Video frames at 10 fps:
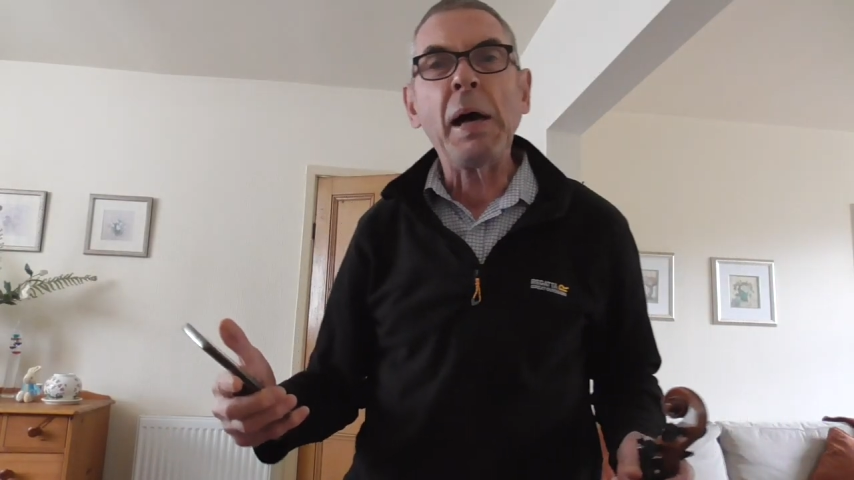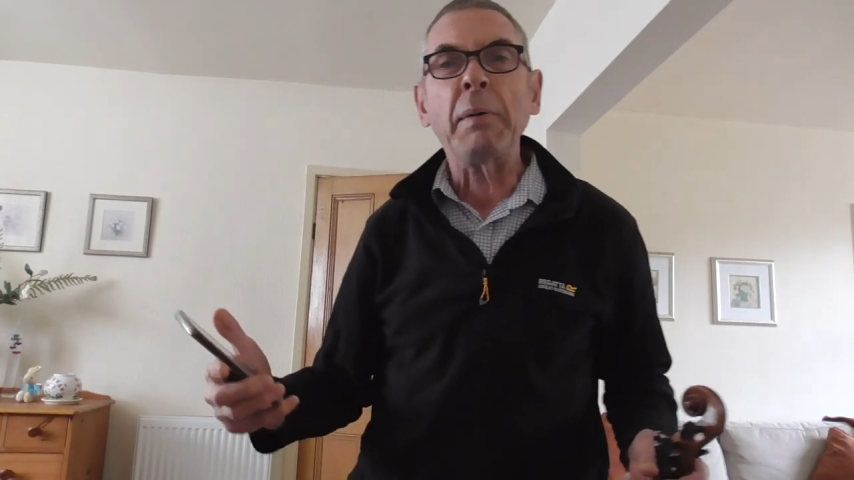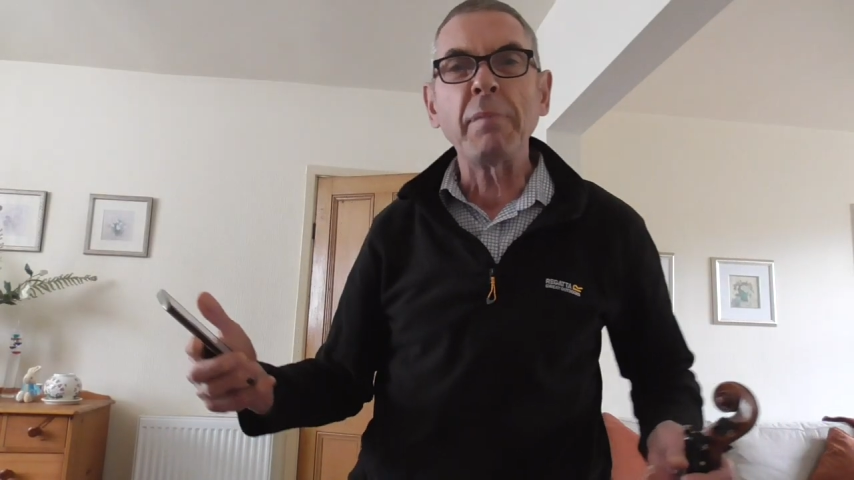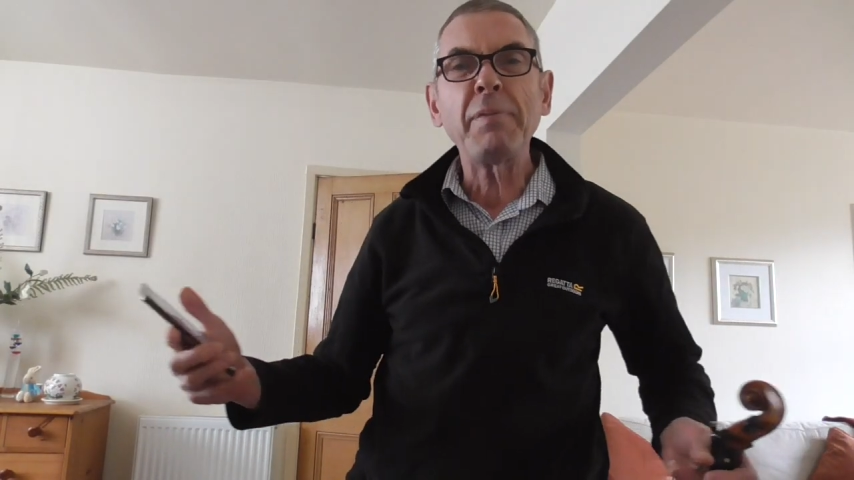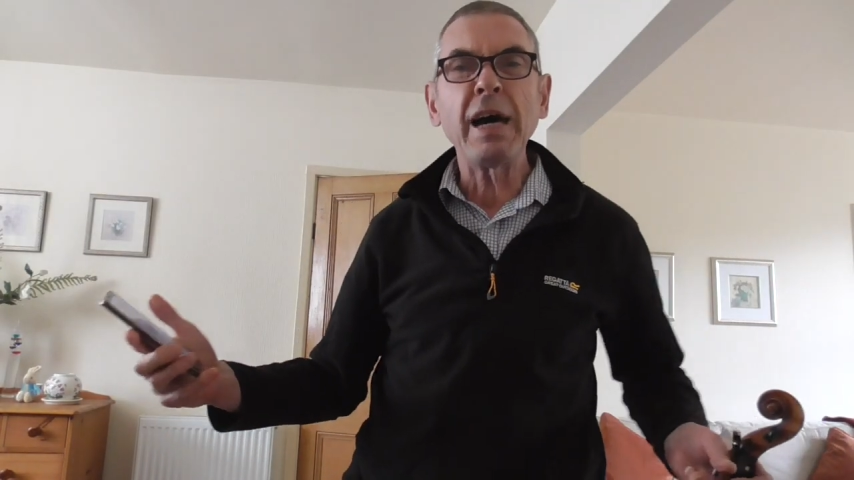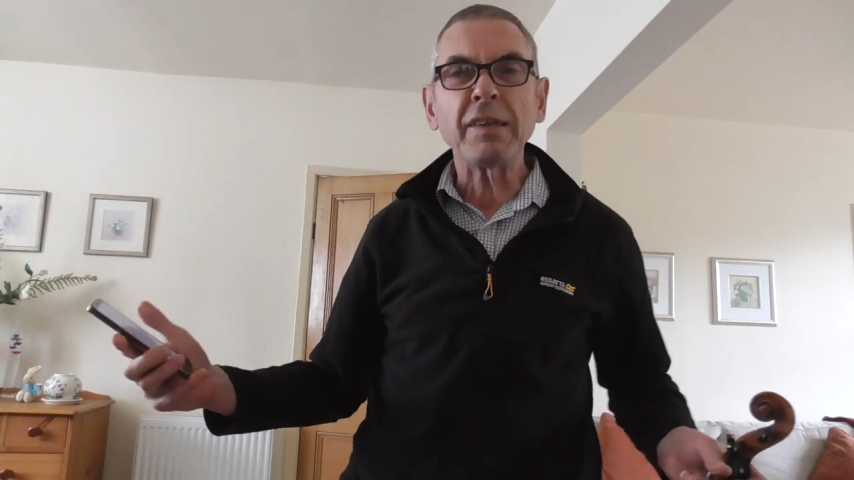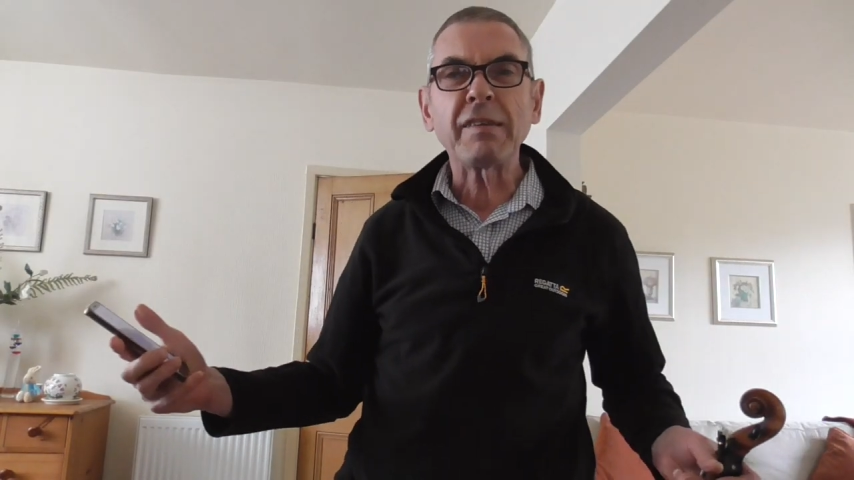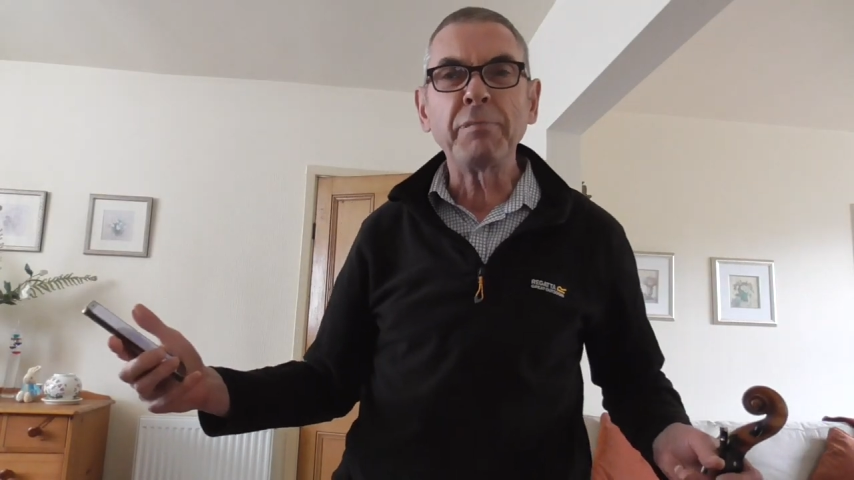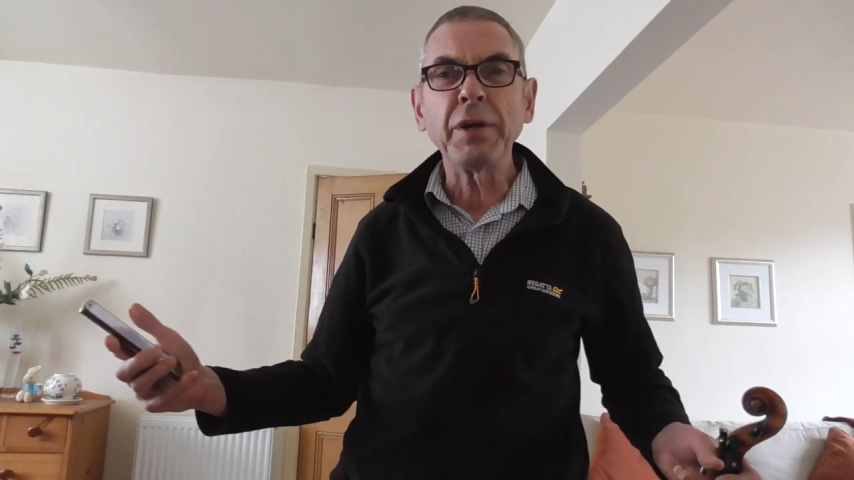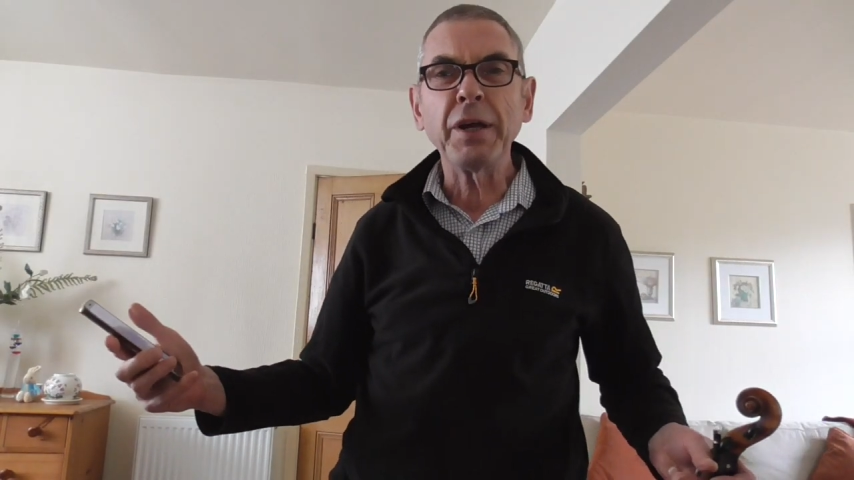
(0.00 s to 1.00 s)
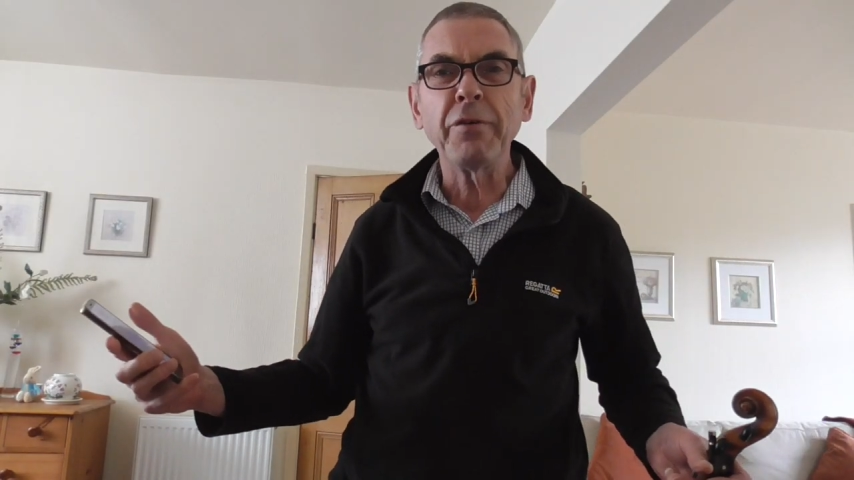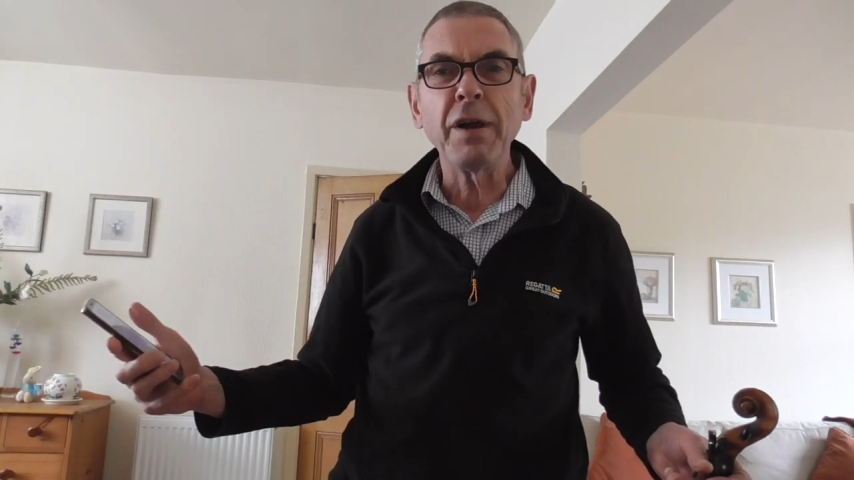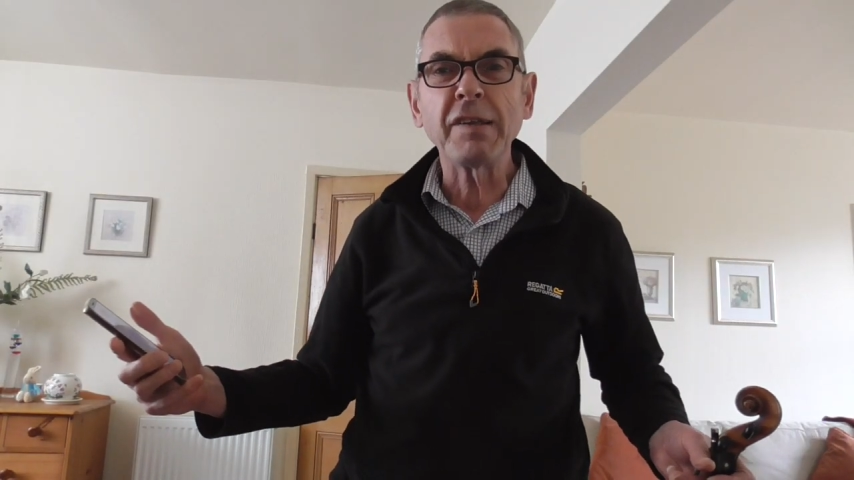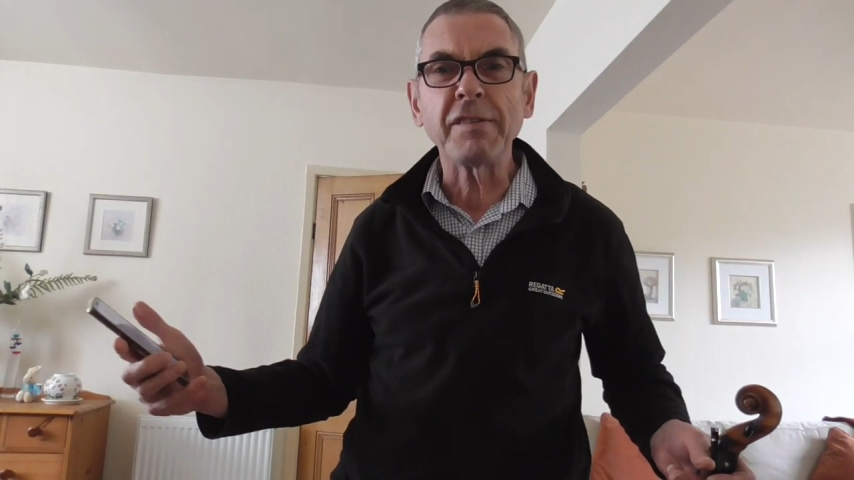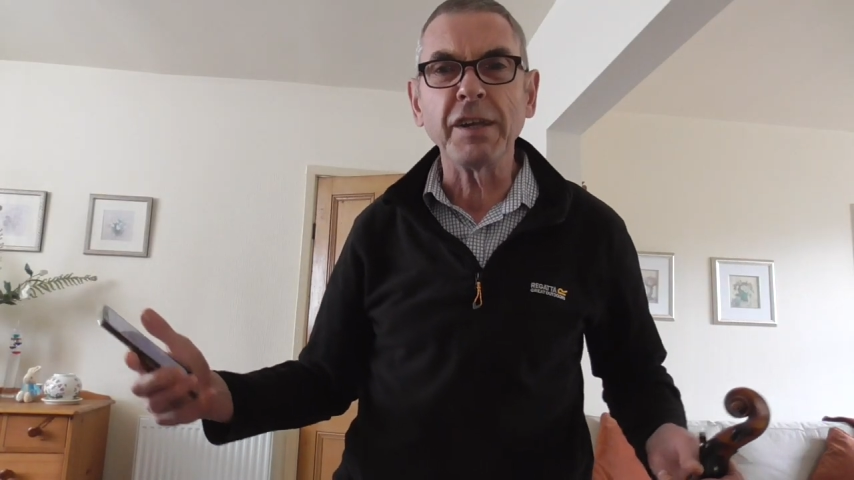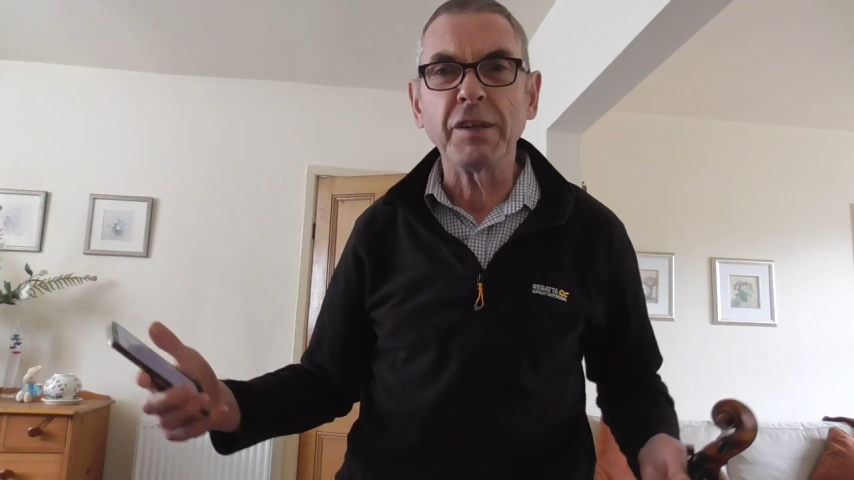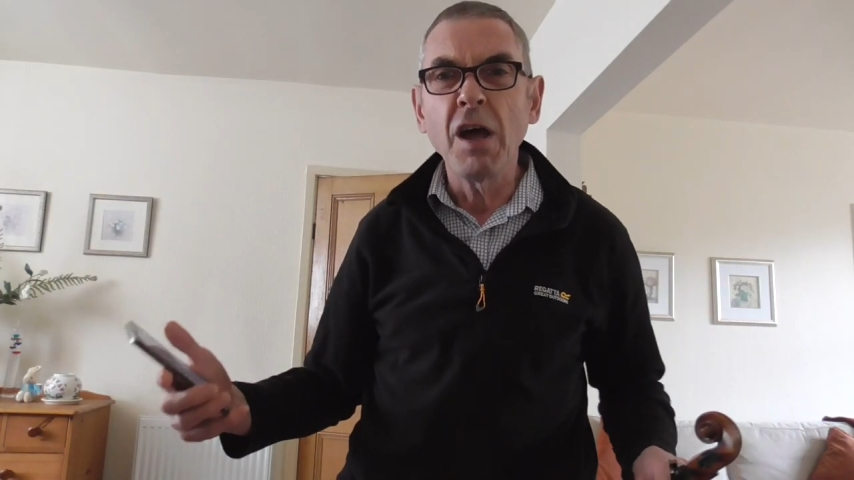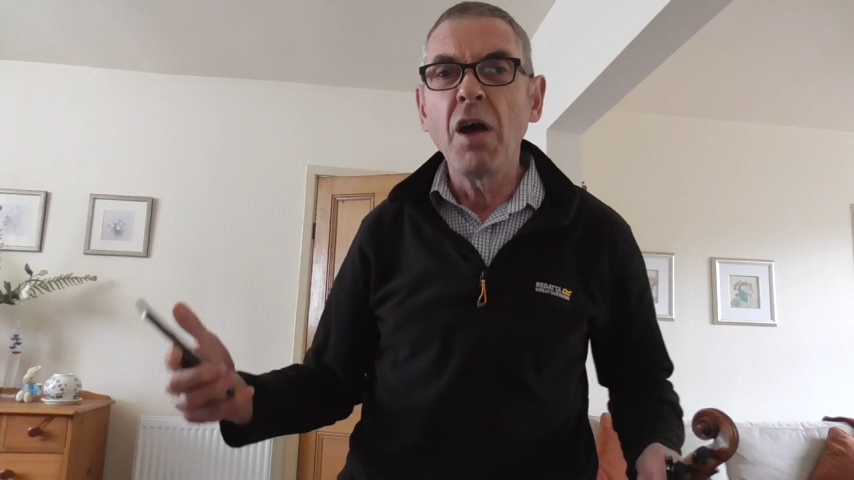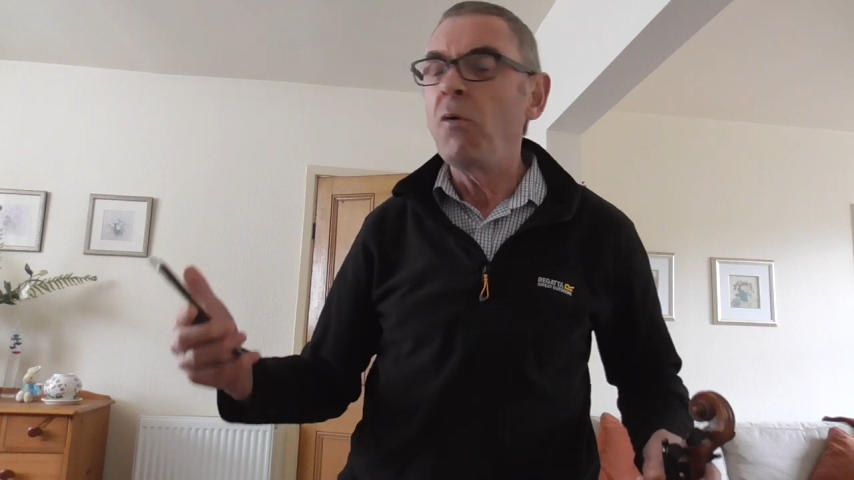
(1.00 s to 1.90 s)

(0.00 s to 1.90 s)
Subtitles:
I'm about to be arrested.